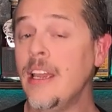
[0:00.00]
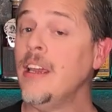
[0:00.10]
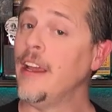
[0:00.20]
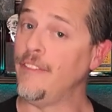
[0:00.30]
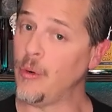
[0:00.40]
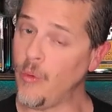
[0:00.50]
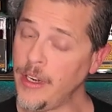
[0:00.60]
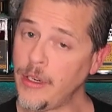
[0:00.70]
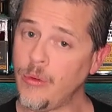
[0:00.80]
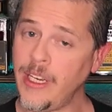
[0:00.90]
If you're
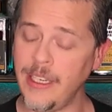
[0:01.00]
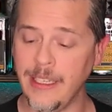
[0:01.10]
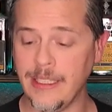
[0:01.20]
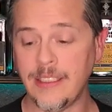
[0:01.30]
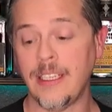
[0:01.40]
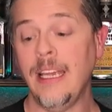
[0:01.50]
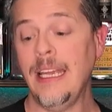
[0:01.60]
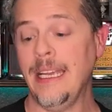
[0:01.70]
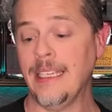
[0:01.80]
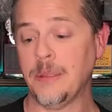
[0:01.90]
wondering what it is,
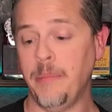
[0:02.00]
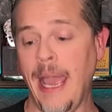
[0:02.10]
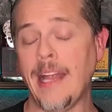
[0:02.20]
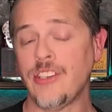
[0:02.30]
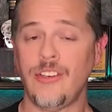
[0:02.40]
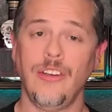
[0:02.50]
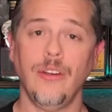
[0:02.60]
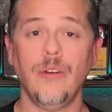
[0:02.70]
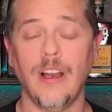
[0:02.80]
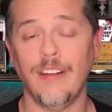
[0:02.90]
it's batch
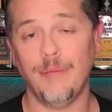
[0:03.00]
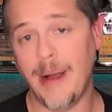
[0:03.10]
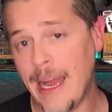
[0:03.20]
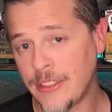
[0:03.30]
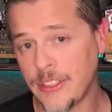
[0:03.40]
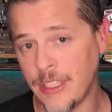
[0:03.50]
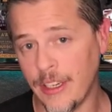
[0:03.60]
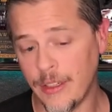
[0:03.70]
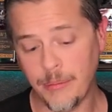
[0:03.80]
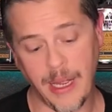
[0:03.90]
2 of
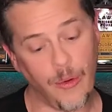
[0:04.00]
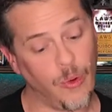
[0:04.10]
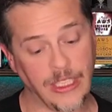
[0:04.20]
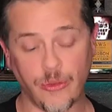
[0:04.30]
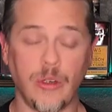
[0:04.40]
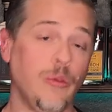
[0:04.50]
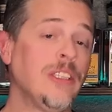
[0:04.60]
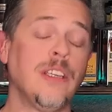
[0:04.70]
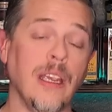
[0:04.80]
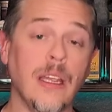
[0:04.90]
Milestone by Westward
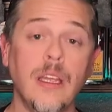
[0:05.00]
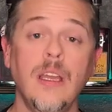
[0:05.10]
Whiskey.